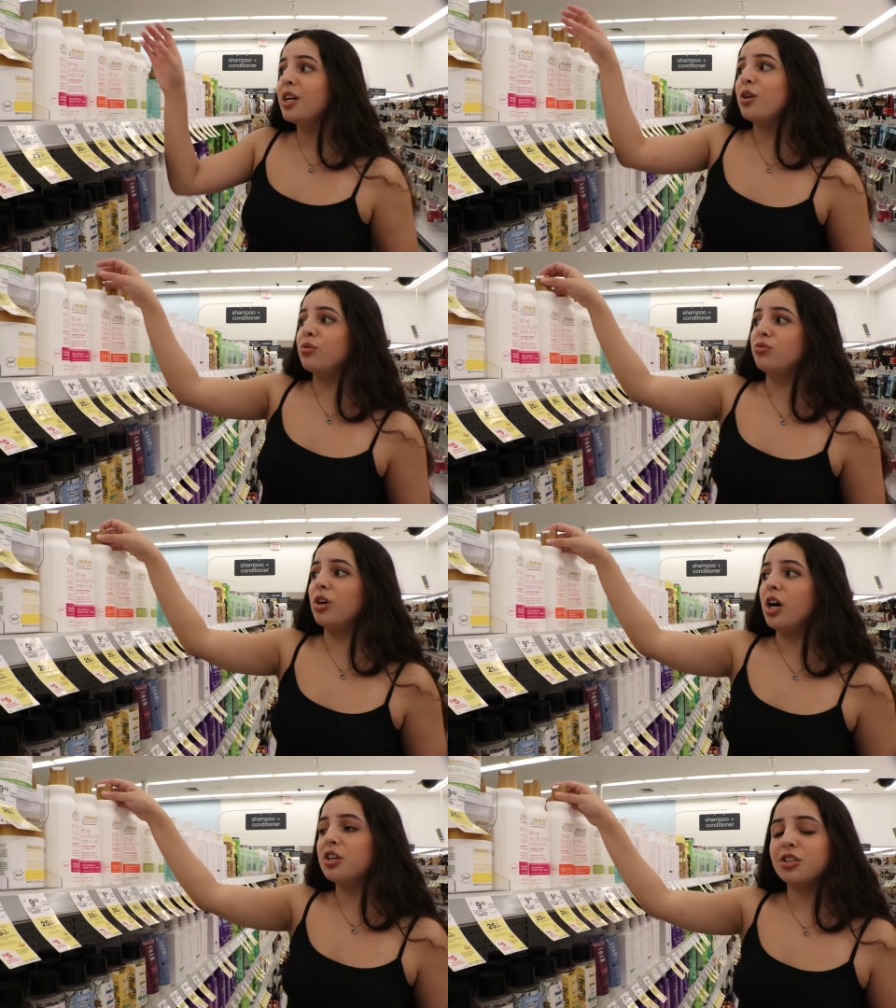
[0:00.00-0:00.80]

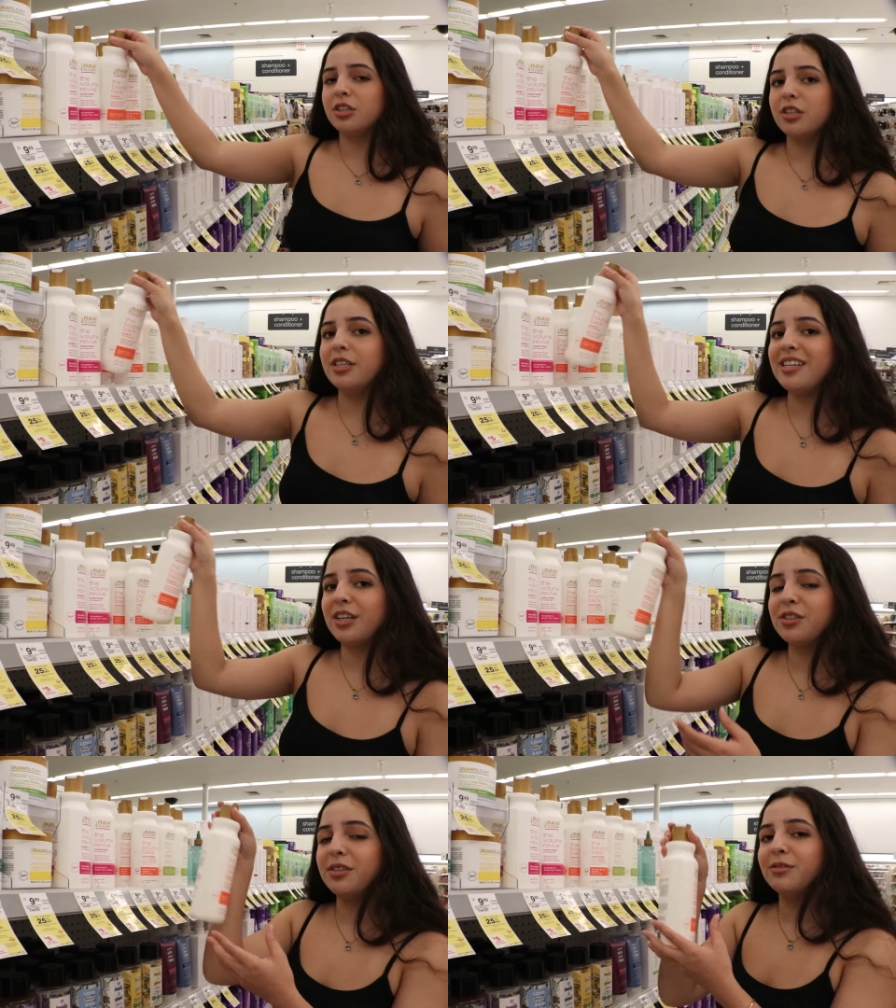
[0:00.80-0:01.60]
Raw Sugar is
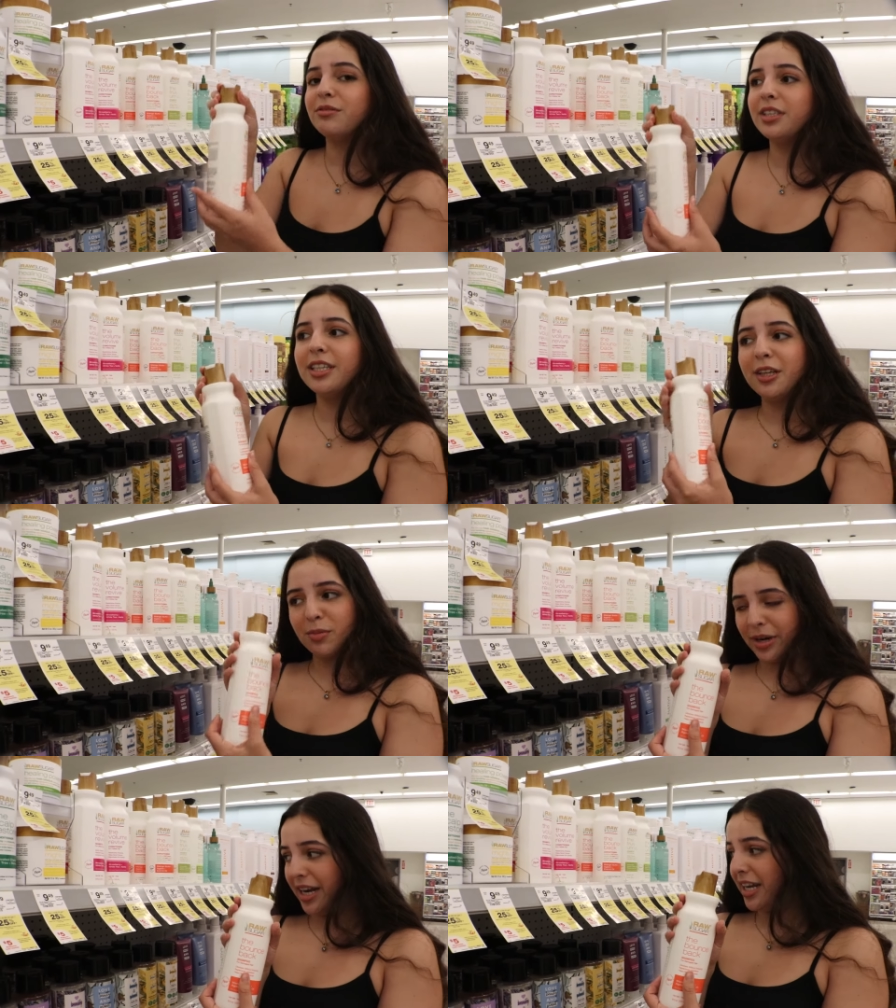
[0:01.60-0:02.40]
actually a really
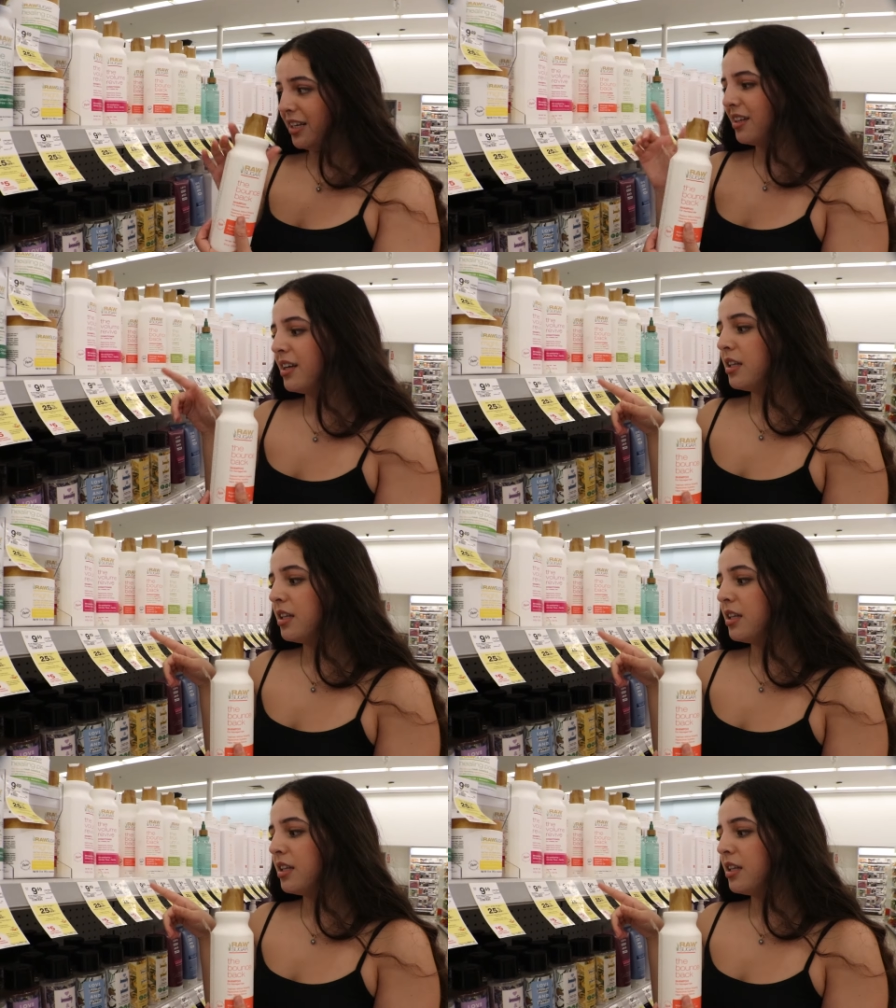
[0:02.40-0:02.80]
good brand.